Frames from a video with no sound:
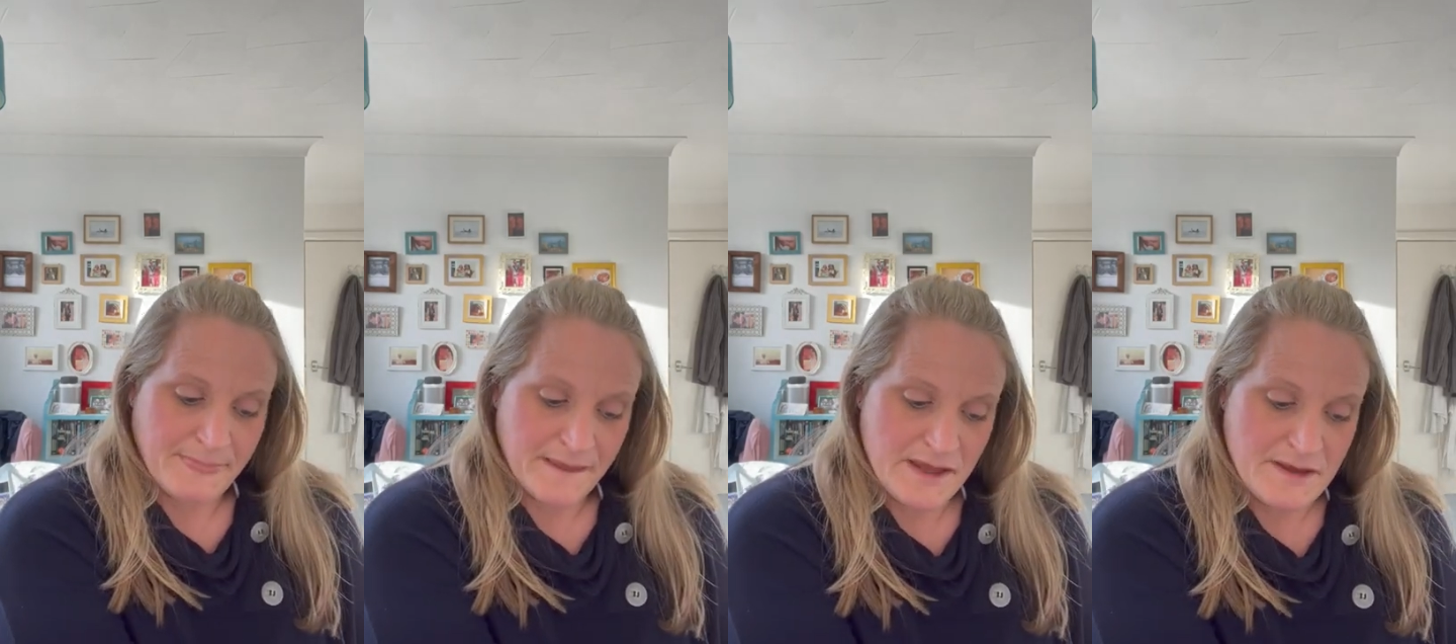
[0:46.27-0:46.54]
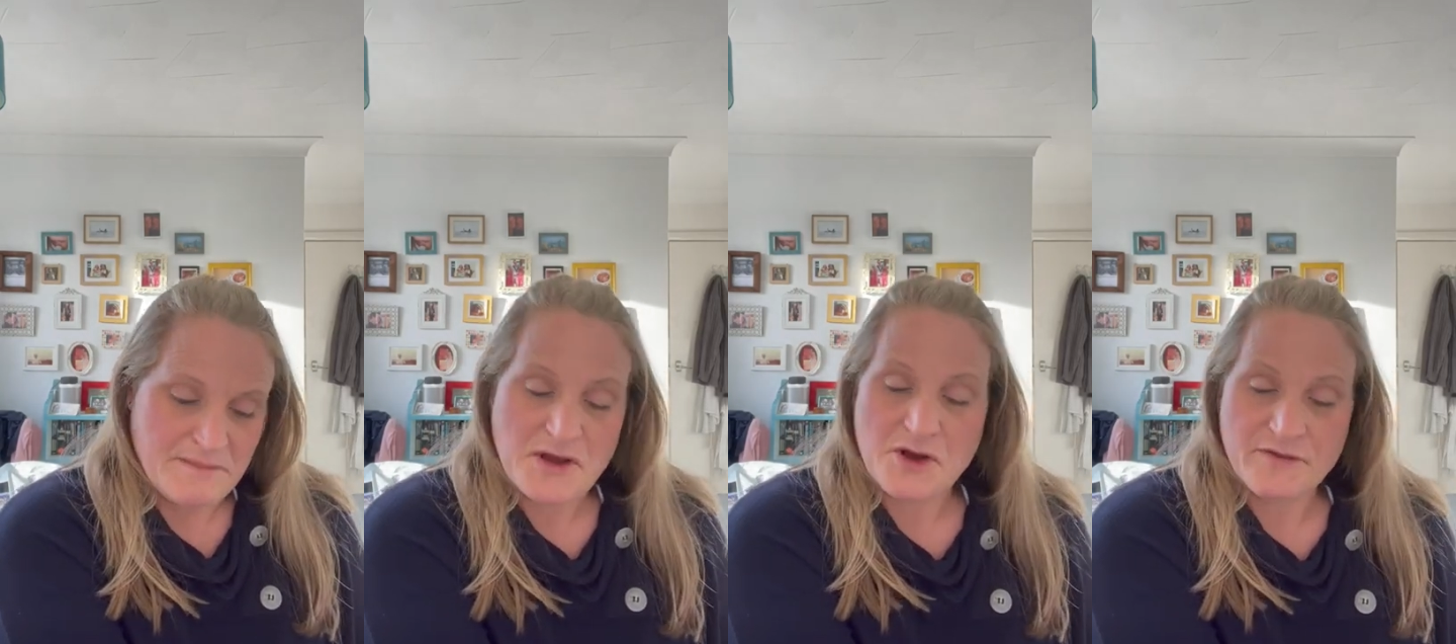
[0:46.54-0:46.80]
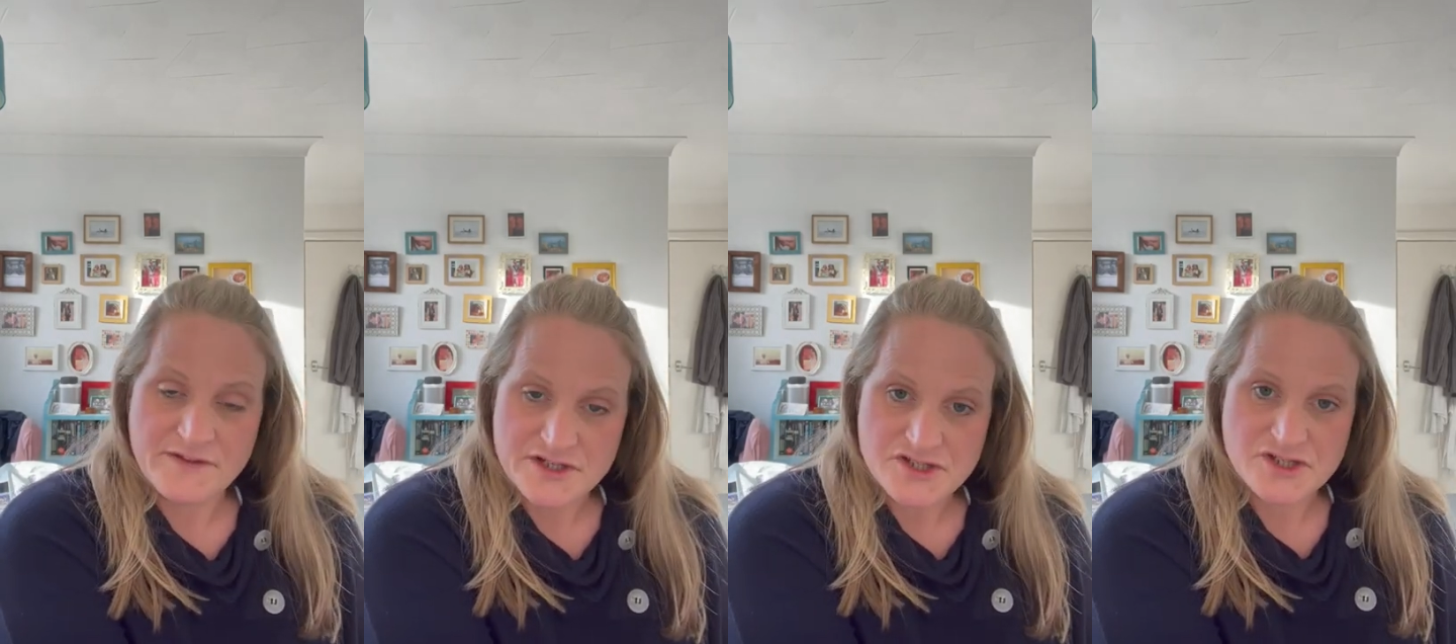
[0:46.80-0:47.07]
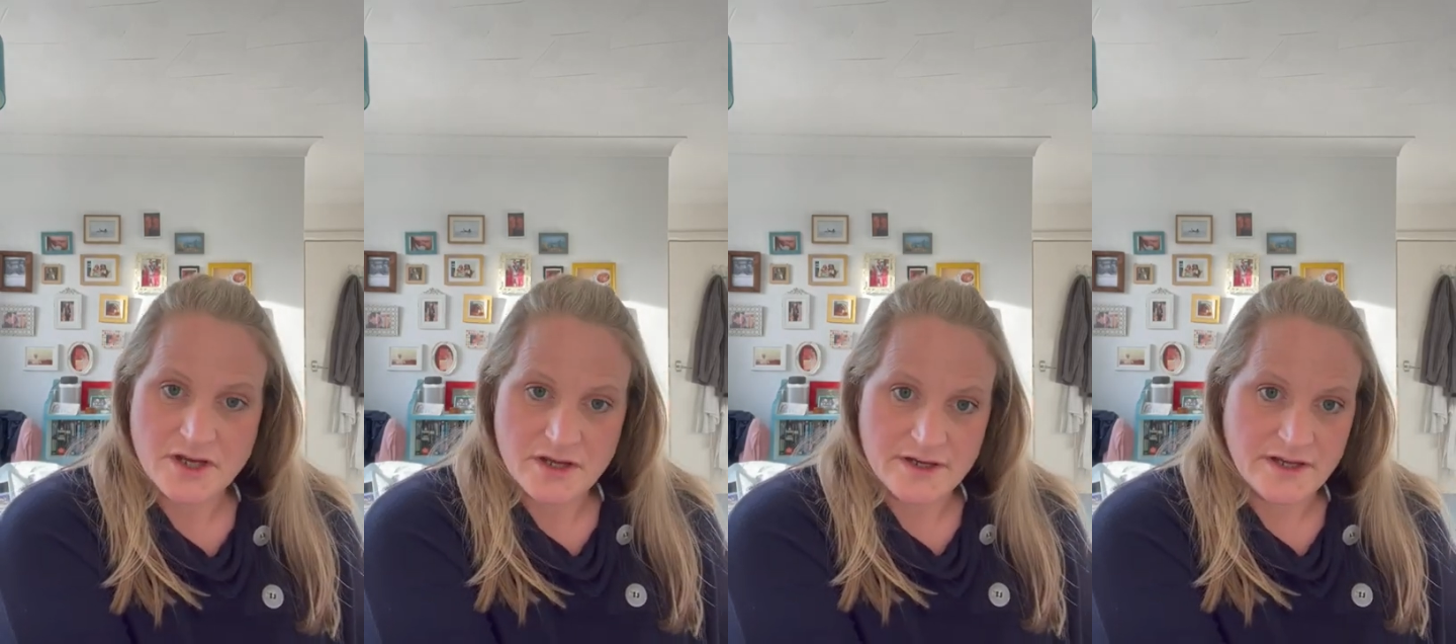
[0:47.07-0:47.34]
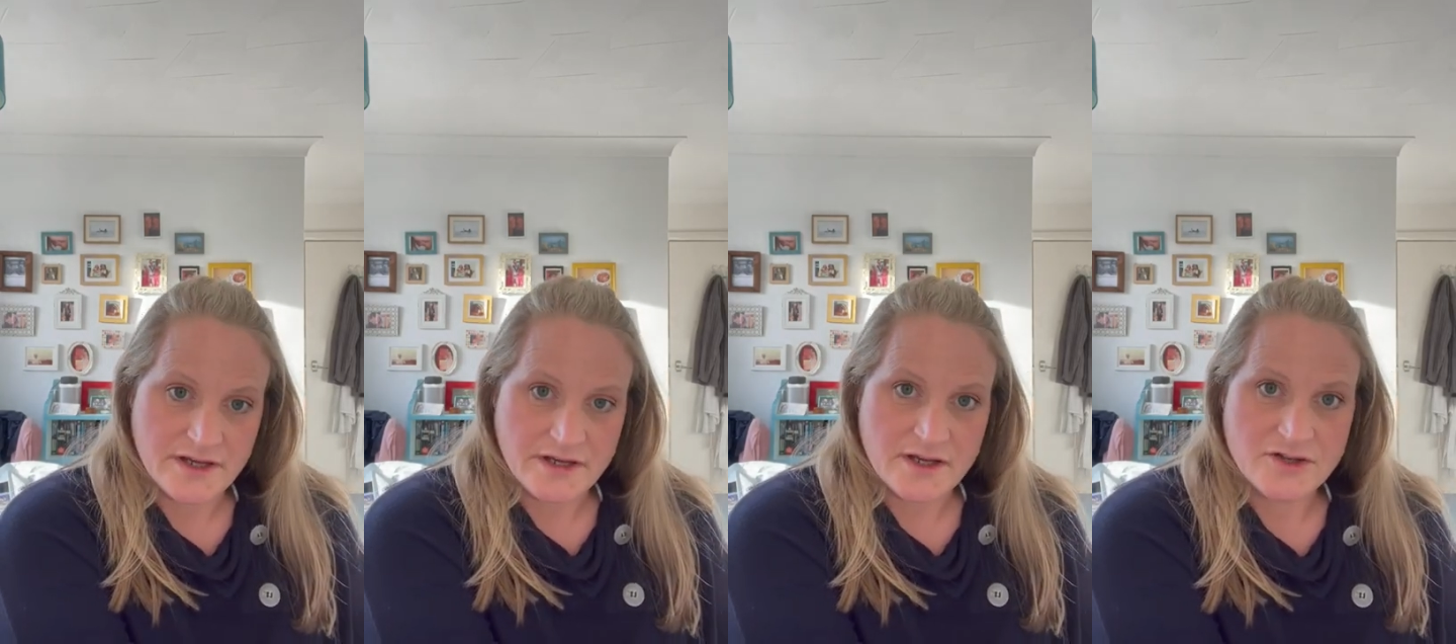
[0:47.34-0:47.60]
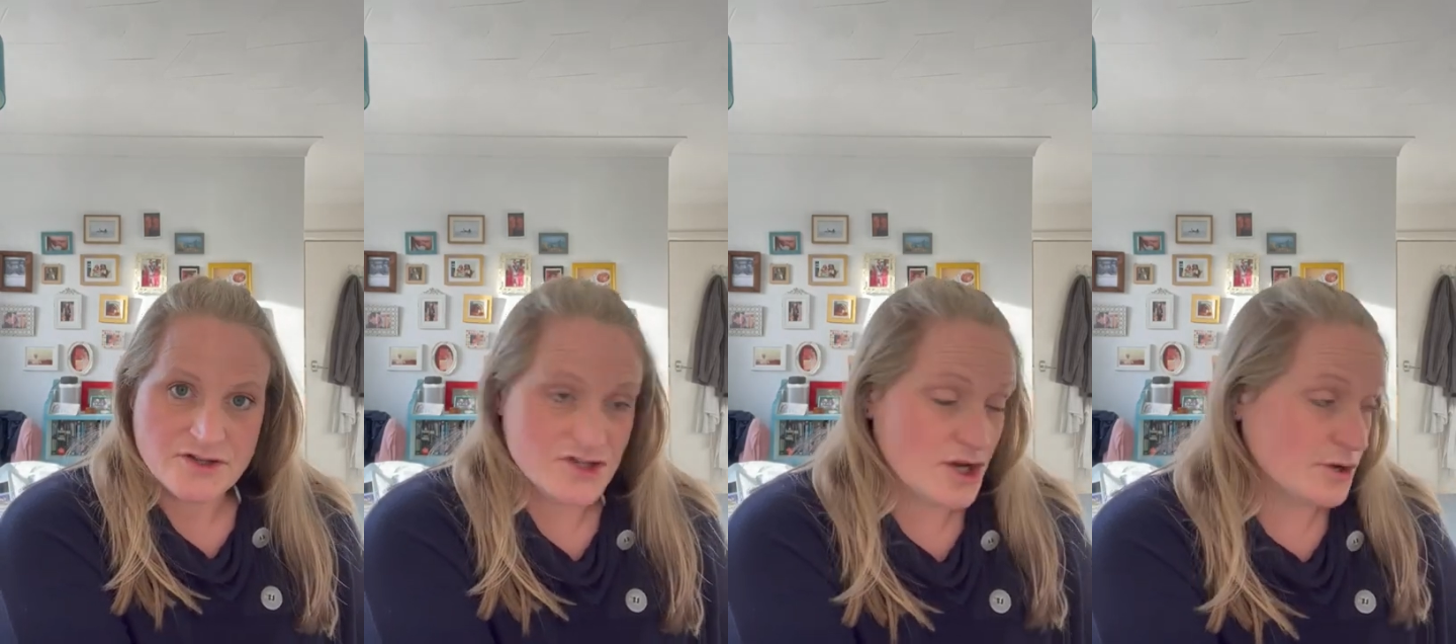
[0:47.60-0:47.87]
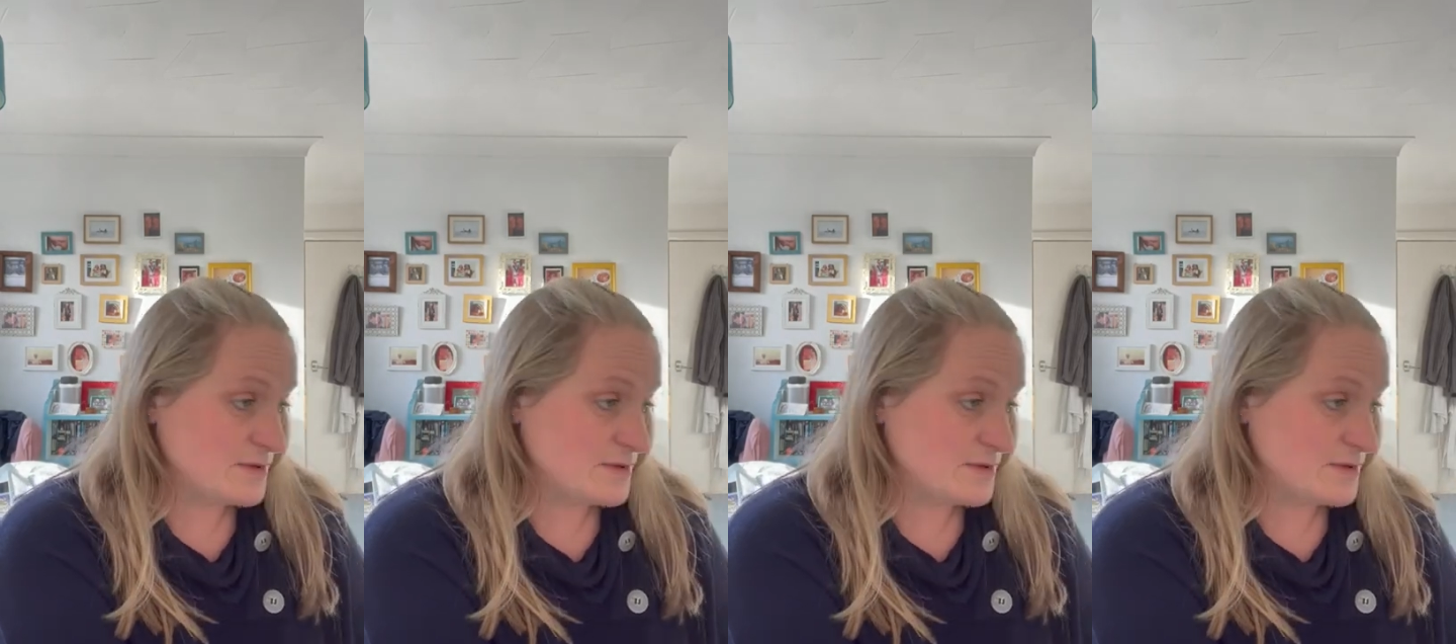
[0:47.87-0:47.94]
keeping on this journey. And Joe